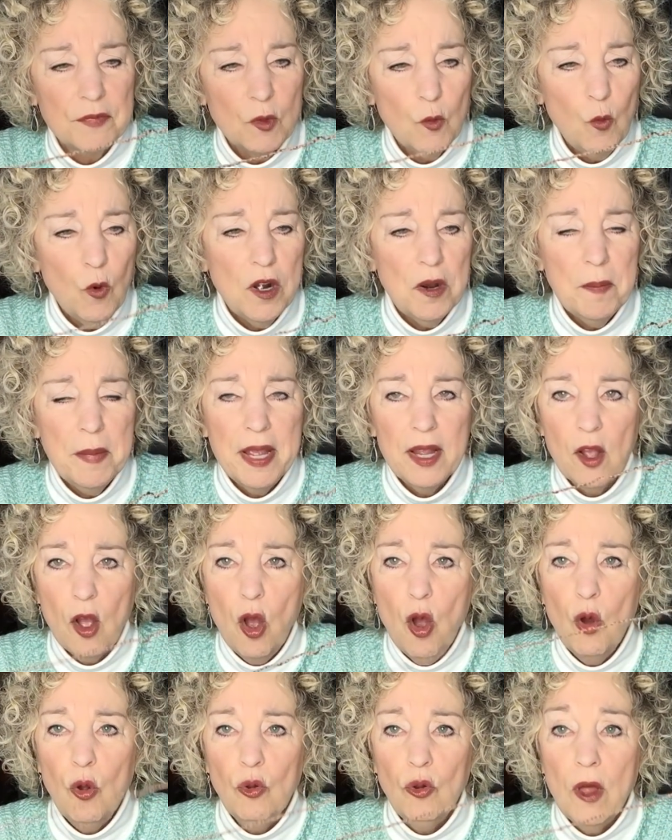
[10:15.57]
want to make a
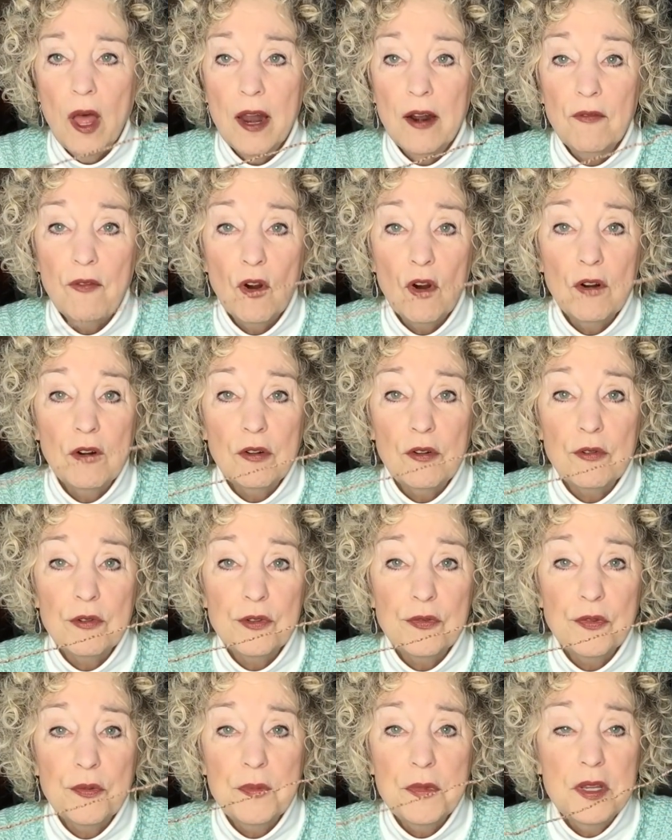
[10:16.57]
whole lot of
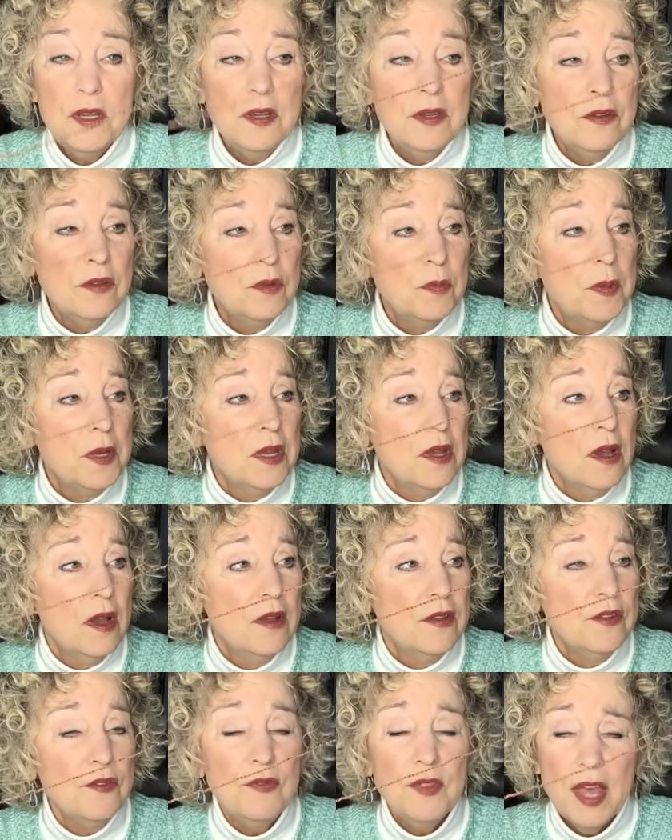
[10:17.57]
articles from this
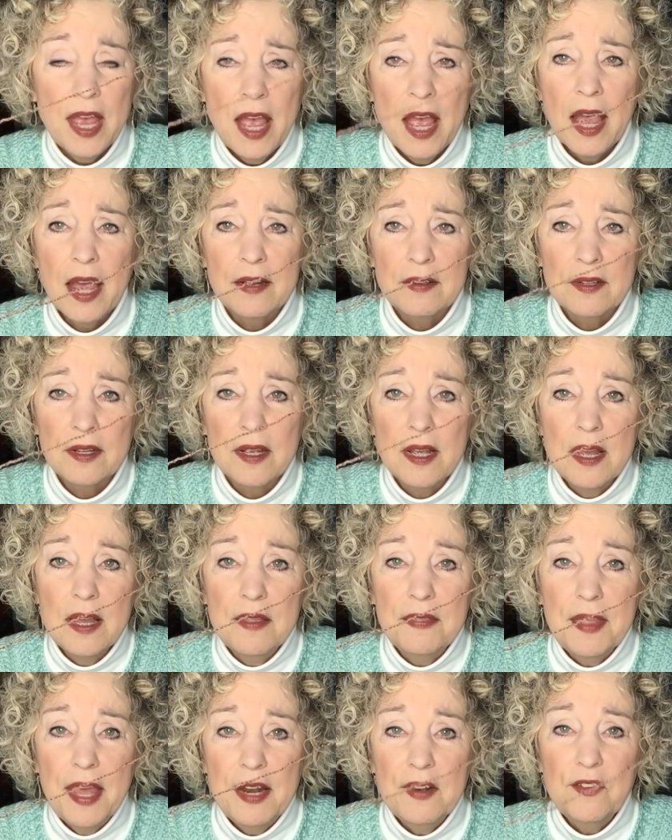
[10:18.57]
because of that.
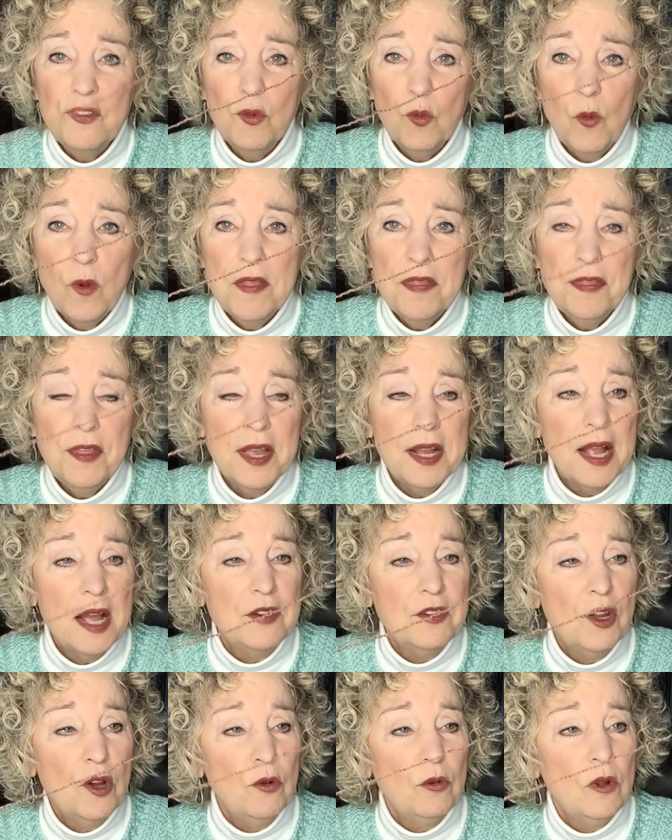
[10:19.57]
That is the one thing I
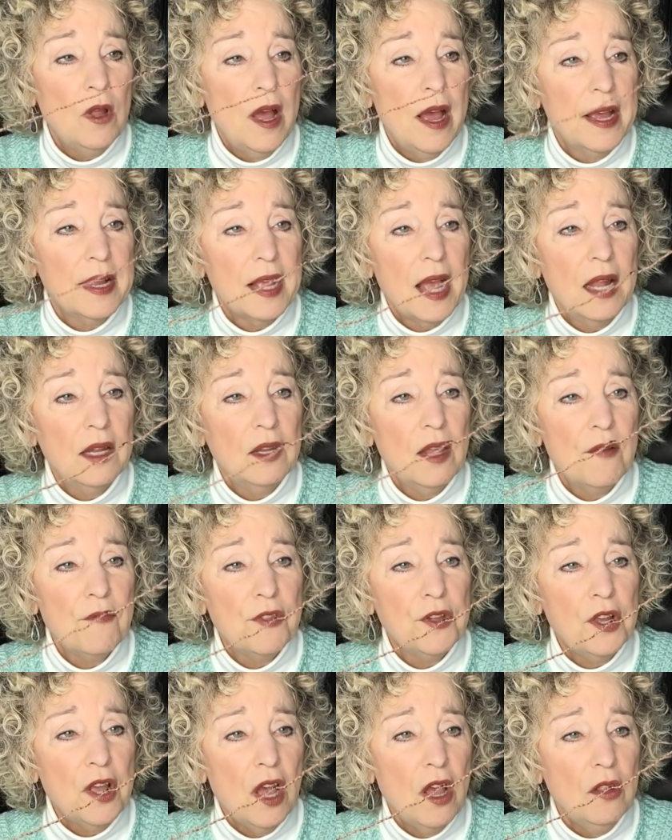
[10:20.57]
don't like. I love
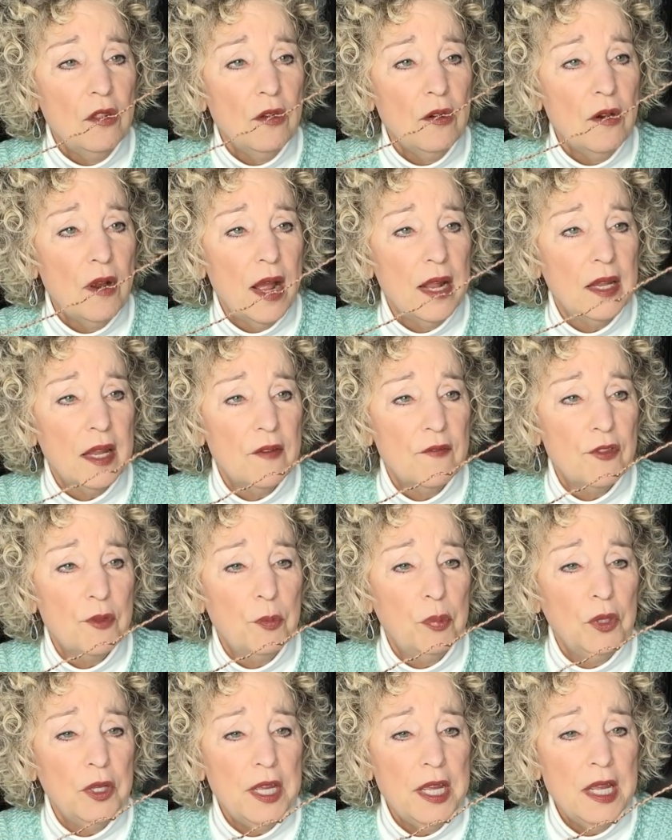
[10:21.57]
the color. I love the
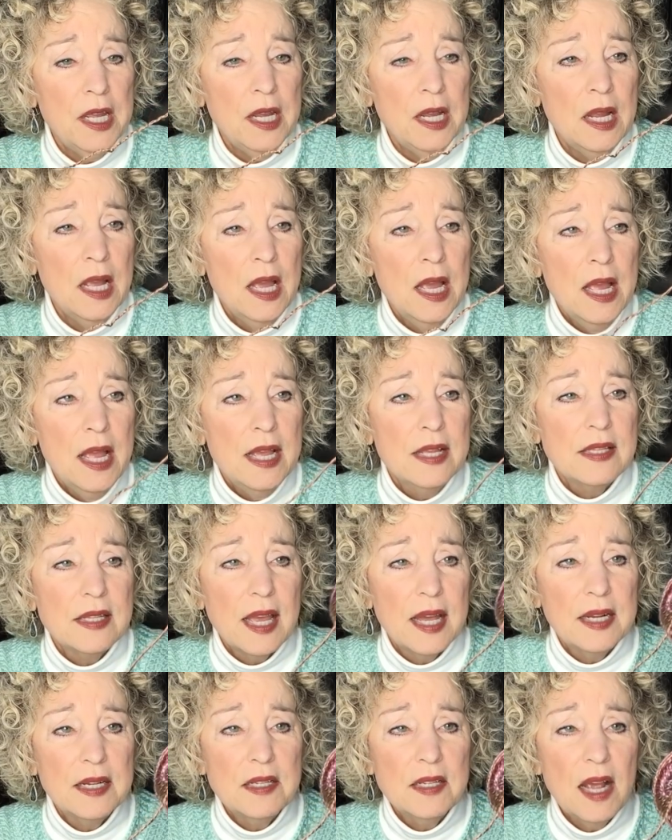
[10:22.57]
bling. It's
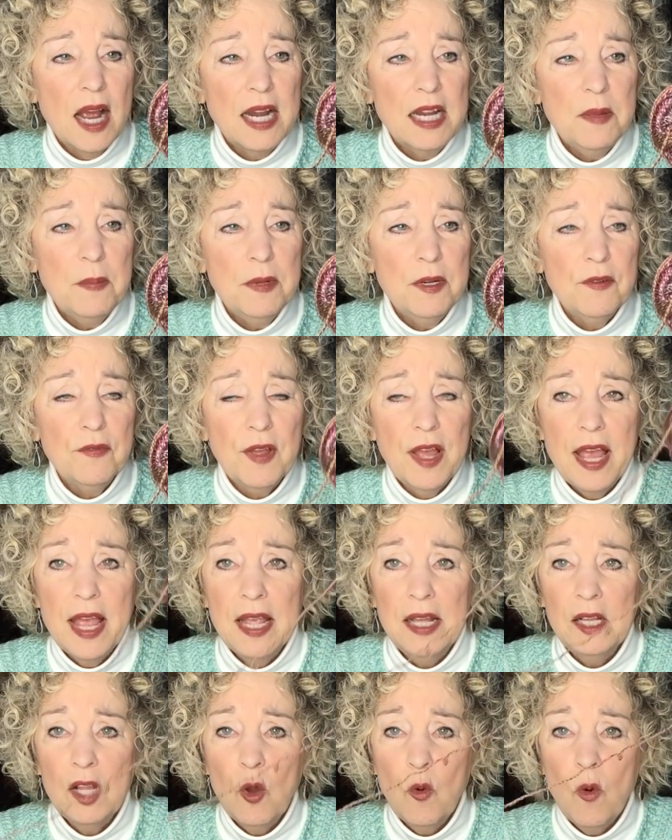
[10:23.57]
got a tiny bit of a
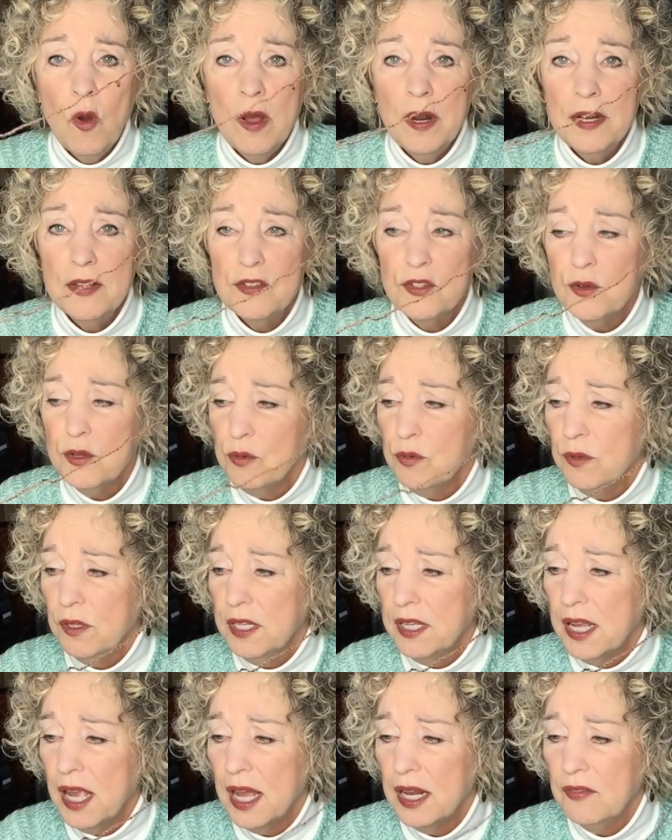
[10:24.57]
halo on it. So it's
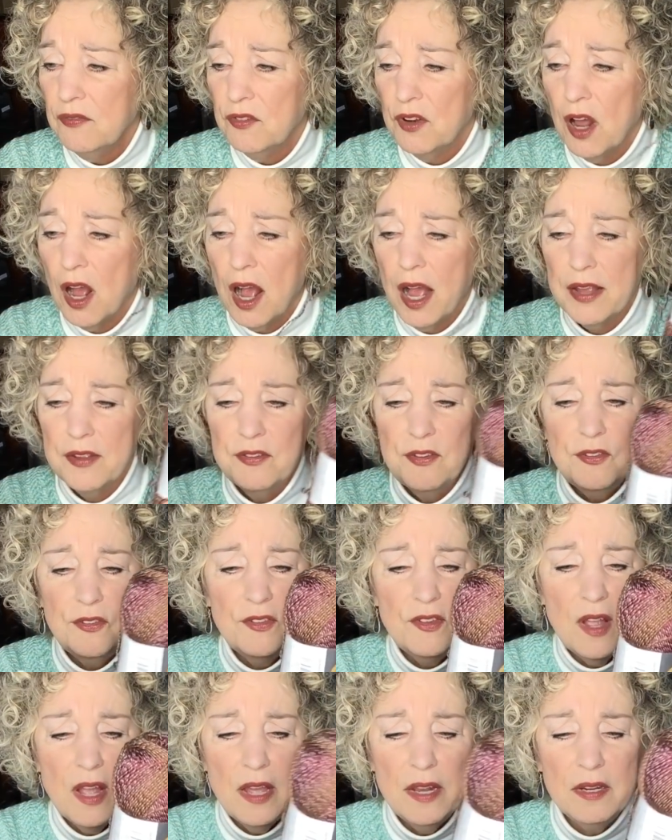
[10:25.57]
really kind of nice.
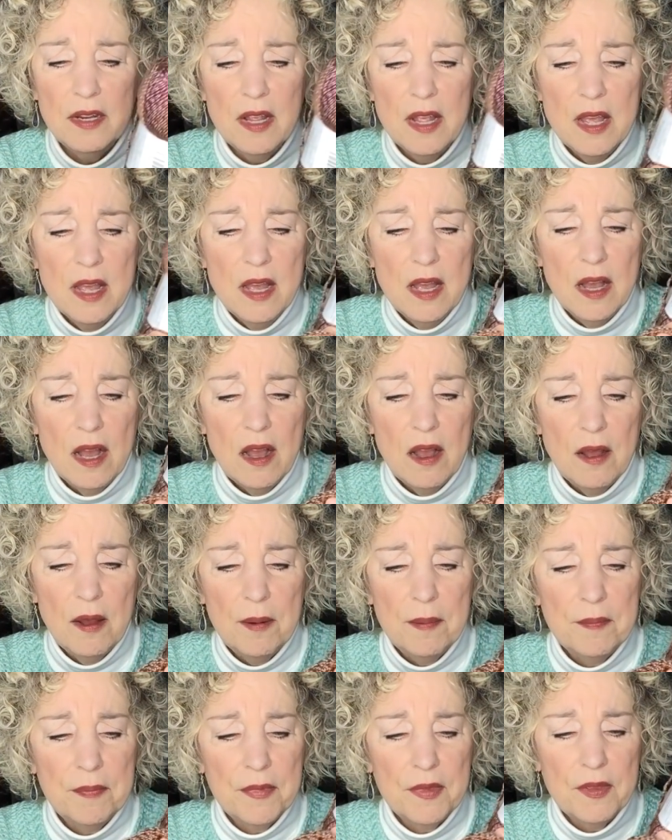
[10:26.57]
It's not
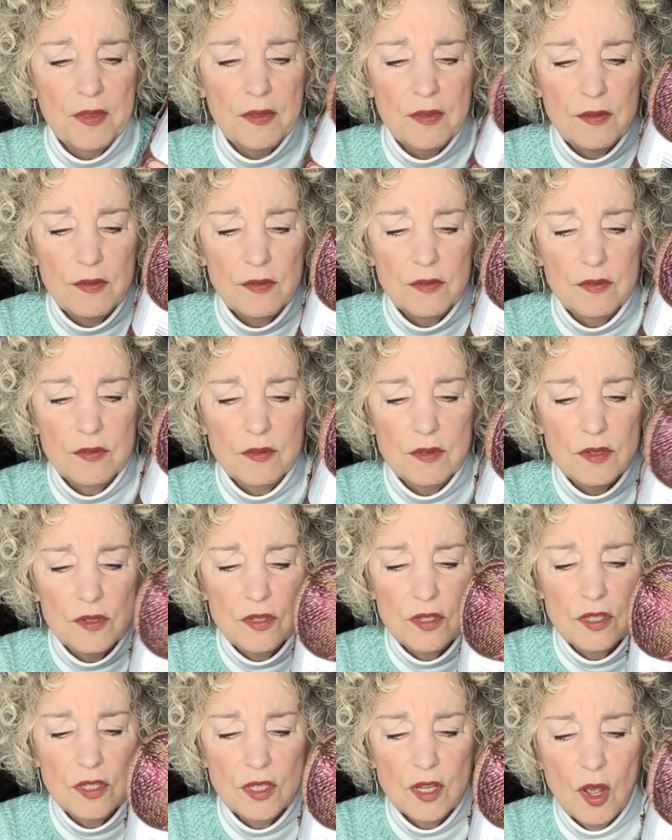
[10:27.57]
um,
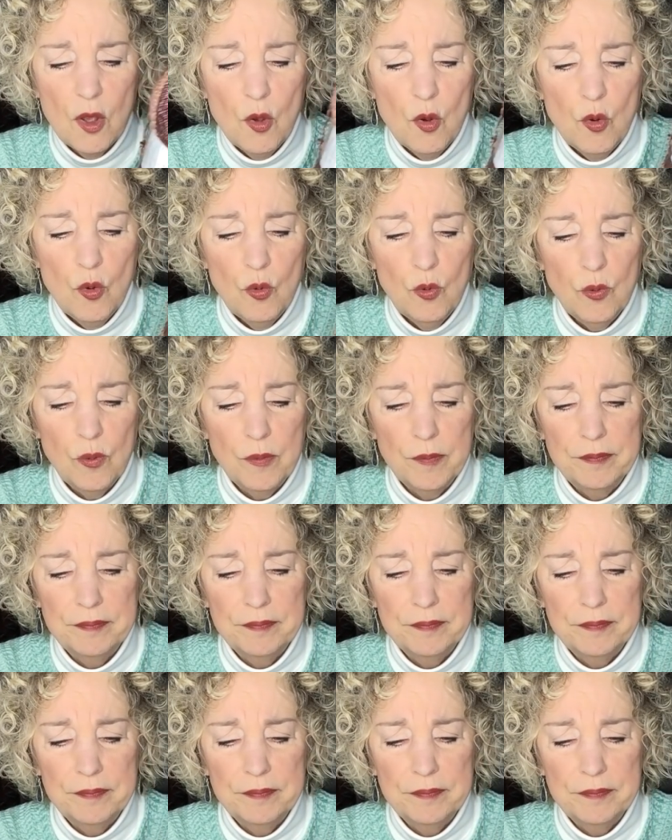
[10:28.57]
so